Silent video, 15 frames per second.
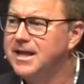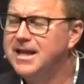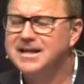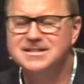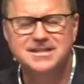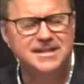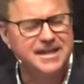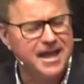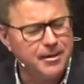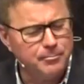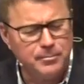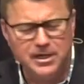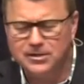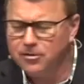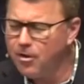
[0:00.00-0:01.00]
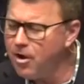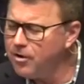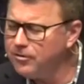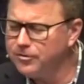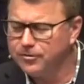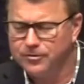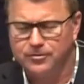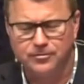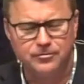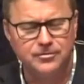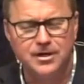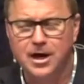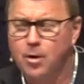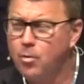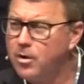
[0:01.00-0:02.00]
and it's kept me longer
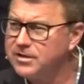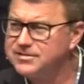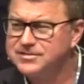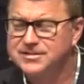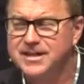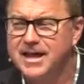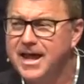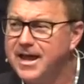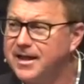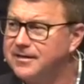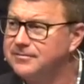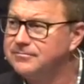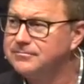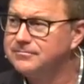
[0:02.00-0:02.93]
than I want to stay.